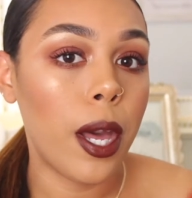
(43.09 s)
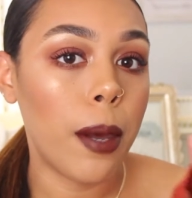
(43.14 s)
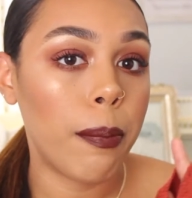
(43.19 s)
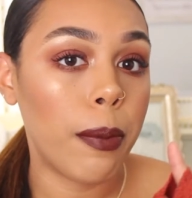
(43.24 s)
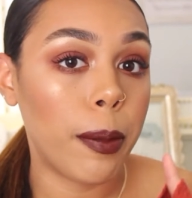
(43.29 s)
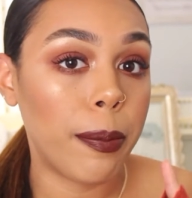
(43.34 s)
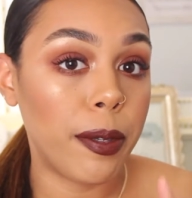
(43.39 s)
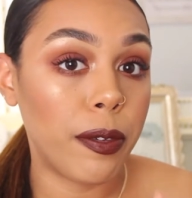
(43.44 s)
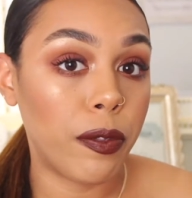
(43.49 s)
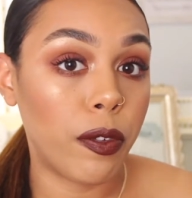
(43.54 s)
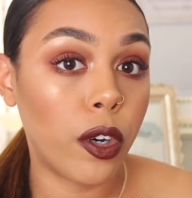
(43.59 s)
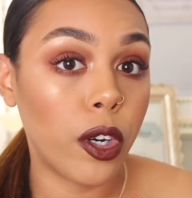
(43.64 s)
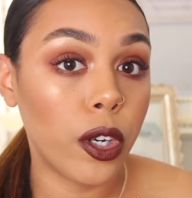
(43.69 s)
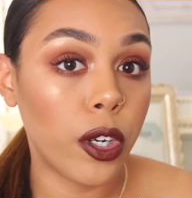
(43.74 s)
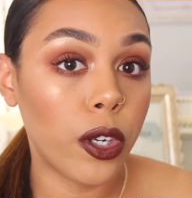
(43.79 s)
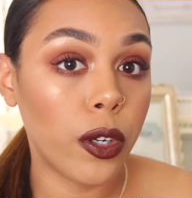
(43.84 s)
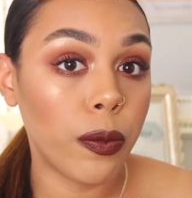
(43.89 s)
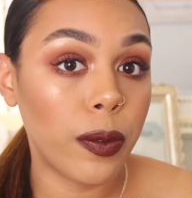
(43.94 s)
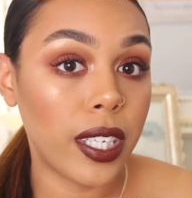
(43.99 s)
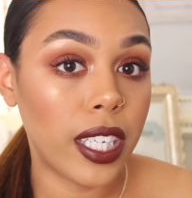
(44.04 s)
But
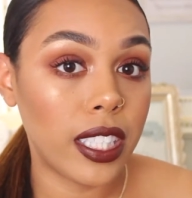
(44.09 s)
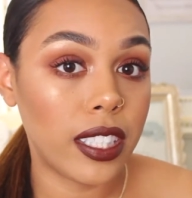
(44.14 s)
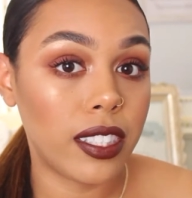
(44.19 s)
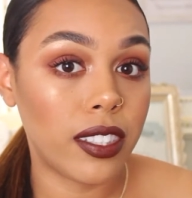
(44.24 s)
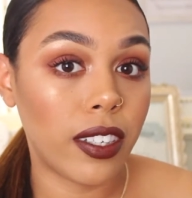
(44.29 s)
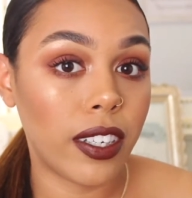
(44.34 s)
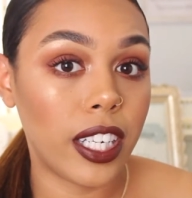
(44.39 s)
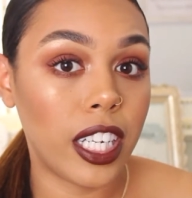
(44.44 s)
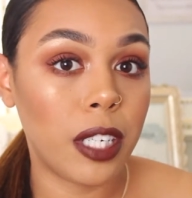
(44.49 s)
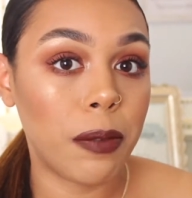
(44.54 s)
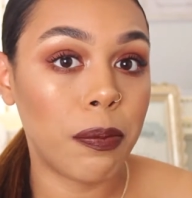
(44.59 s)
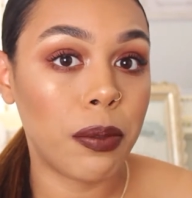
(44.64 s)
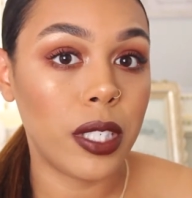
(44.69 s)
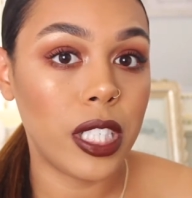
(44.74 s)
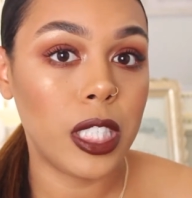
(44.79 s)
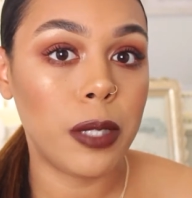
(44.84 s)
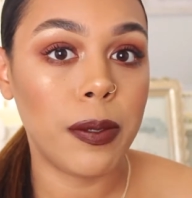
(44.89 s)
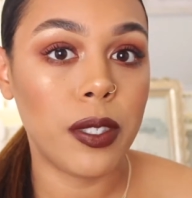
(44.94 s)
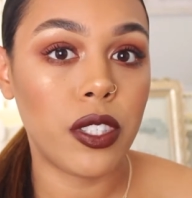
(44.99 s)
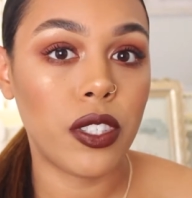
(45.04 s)
before we get started,
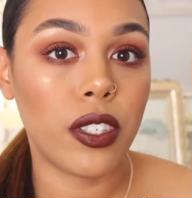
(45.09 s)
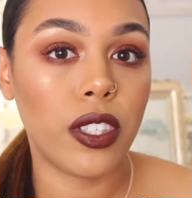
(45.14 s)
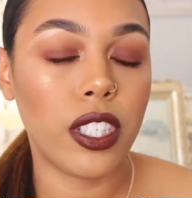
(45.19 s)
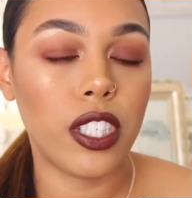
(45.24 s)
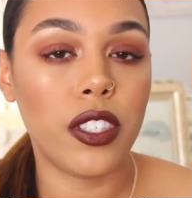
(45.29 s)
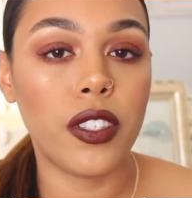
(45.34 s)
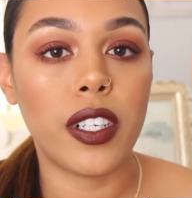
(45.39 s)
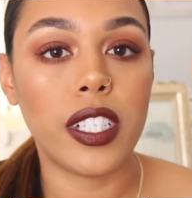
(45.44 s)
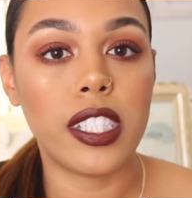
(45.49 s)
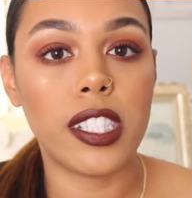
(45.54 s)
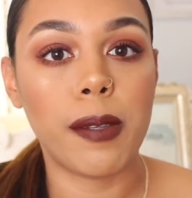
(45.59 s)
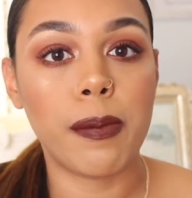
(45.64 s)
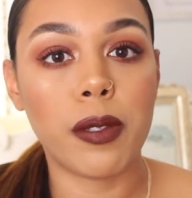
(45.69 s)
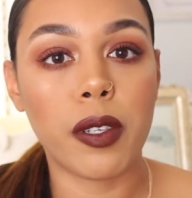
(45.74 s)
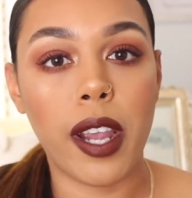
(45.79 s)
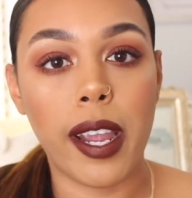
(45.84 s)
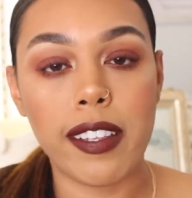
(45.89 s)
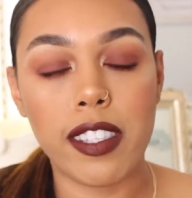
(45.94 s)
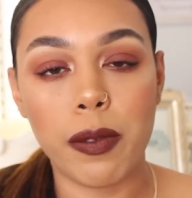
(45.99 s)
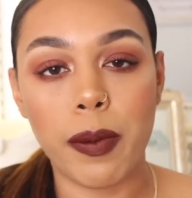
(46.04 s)
please be sure that you are
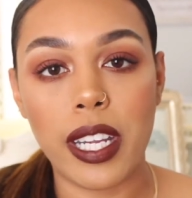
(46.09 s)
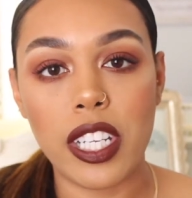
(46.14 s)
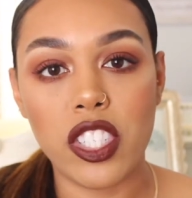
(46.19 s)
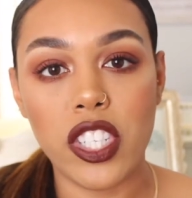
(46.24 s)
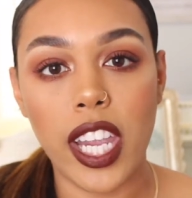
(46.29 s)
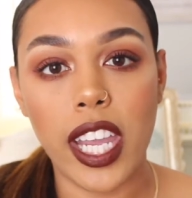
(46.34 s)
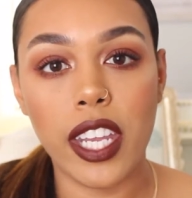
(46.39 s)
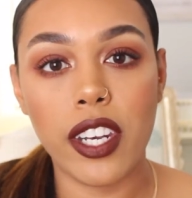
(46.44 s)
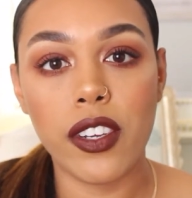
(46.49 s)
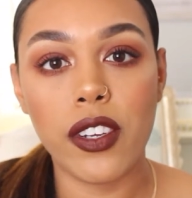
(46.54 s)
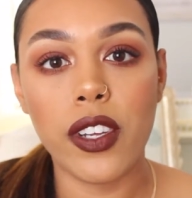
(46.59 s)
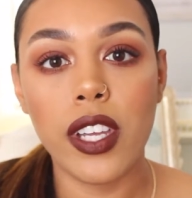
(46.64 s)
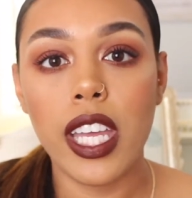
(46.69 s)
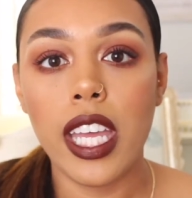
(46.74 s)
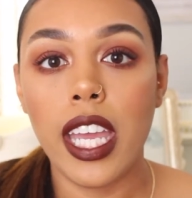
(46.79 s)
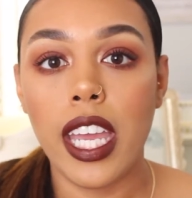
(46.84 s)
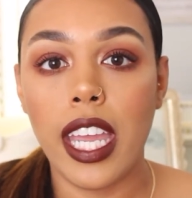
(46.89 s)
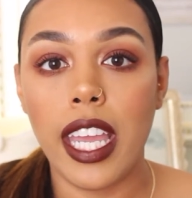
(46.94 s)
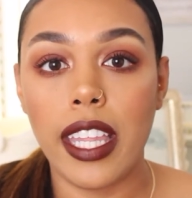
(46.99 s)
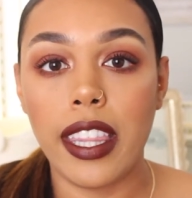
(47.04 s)
subscribed to my channel
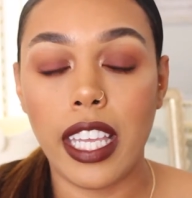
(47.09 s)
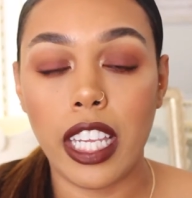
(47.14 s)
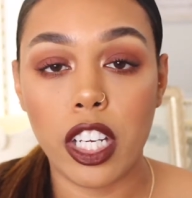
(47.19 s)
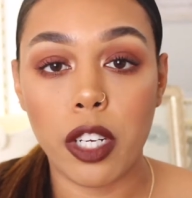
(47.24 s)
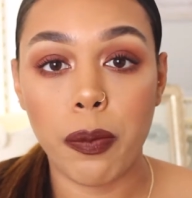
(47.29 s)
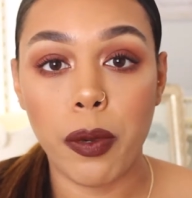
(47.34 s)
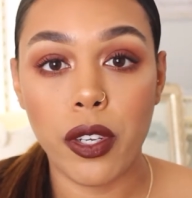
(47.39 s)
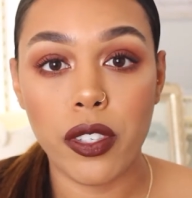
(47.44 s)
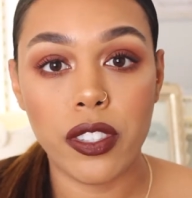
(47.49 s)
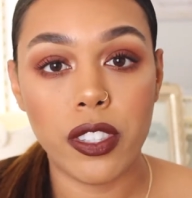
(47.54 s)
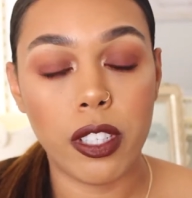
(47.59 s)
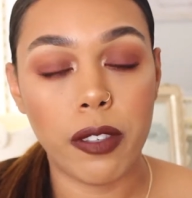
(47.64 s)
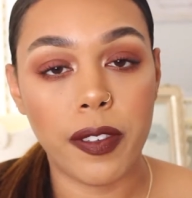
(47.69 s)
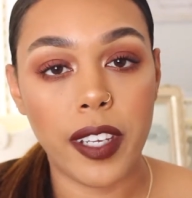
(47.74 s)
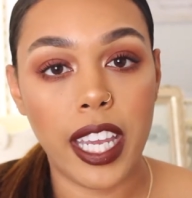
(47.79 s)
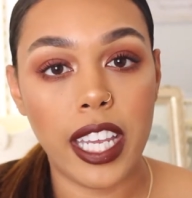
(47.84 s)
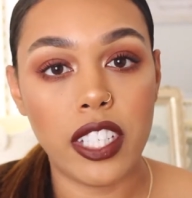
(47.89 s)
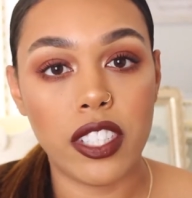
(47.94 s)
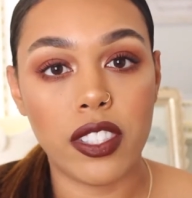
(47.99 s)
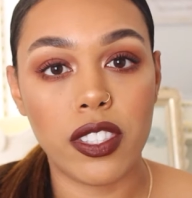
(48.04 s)
and that your post
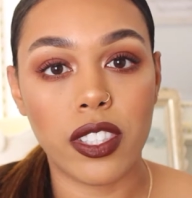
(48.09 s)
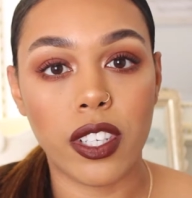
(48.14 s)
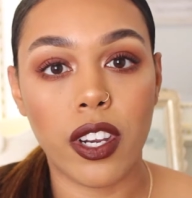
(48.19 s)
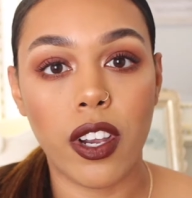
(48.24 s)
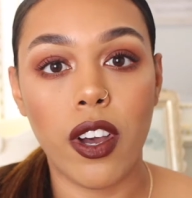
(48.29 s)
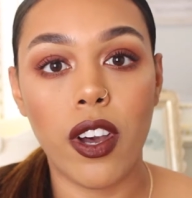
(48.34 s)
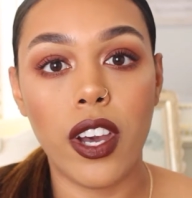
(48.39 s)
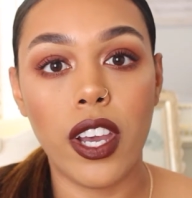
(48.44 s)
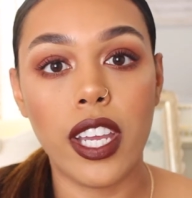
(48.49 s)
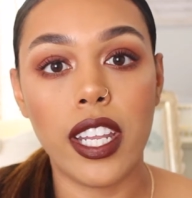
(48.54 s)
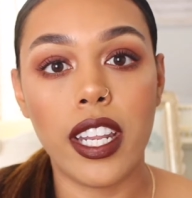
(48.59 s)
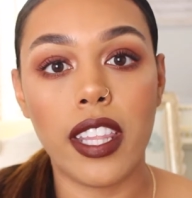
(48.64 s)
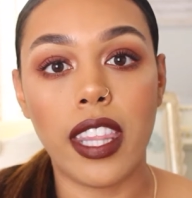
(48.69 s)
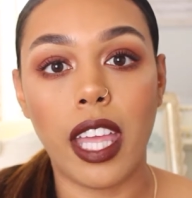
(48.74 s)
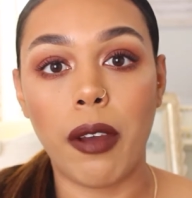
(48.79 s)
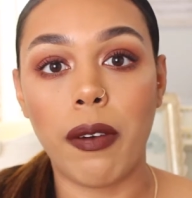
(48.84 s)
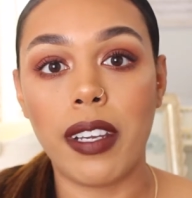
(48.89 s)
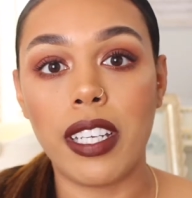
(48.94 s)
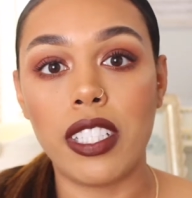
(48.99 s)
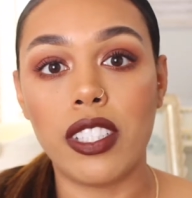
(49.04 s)
notifications are on.
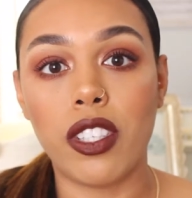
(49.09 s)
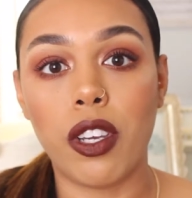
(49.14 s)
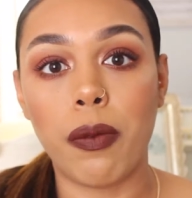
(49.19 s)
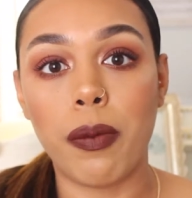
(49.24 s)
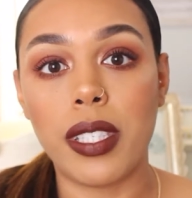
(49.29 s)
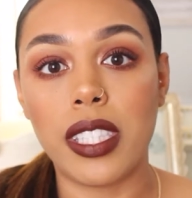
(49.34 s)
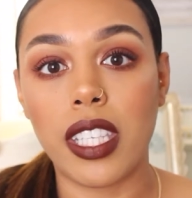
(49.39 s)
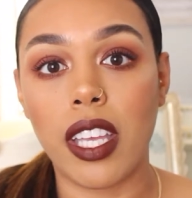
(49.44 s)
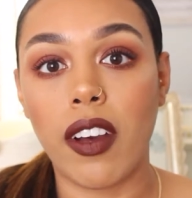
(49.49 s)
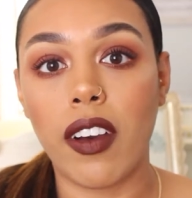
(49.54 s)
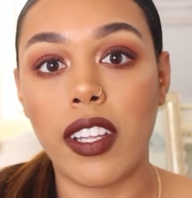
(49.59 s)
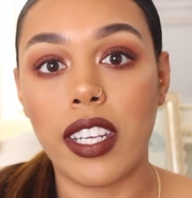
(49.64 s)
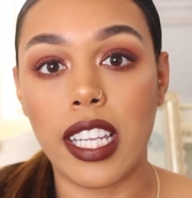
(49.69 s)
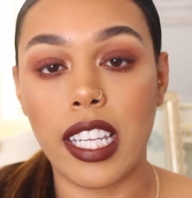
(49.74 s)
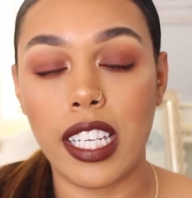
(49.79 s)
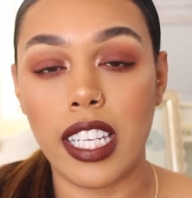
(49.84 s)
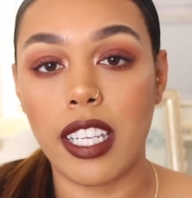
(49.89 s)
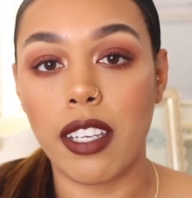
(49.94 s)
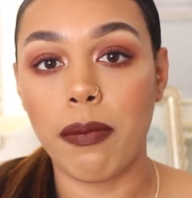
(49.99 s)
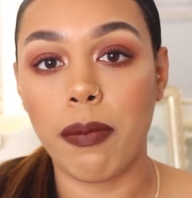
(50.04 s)
That way you don't miss out on
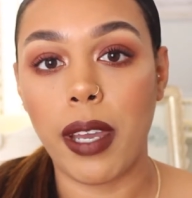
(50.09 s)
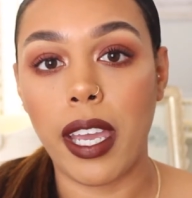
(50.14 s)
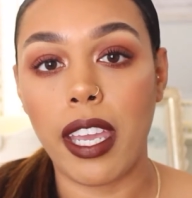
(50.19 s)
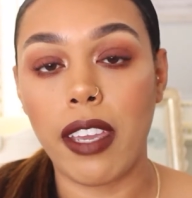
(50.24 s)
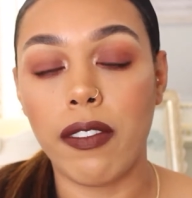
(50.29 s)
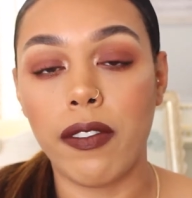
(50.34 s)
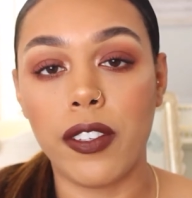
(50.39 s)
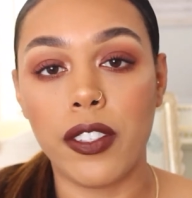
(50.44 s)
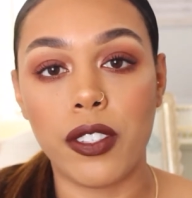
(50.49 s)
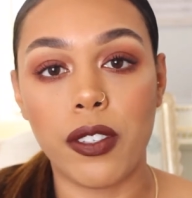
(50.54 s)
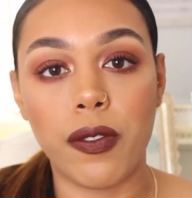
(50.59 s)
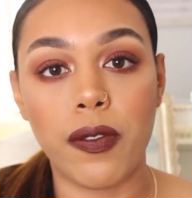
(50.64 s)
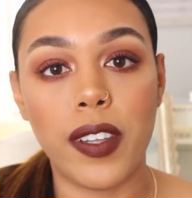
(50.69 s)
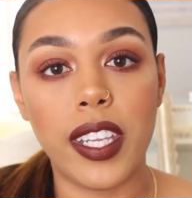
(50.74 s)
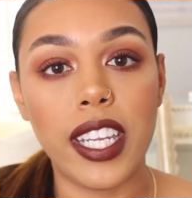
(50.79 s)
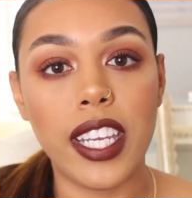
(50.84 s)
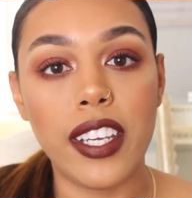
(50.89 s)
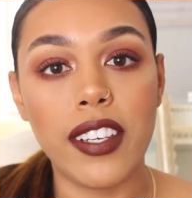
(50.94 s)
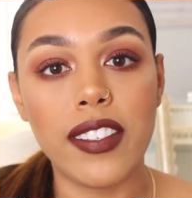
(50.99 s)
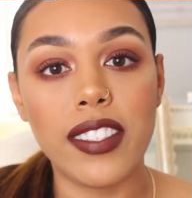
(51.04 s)
any of my future
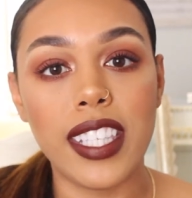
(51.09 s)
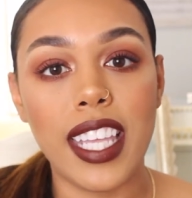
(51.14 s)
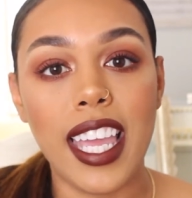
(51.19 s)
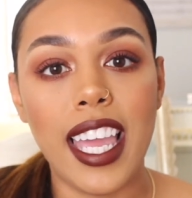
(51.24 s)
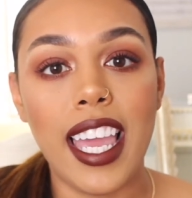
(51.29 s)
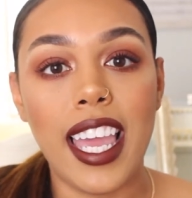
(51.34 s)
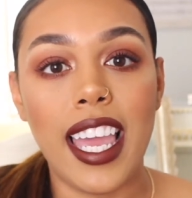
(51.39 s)
videos.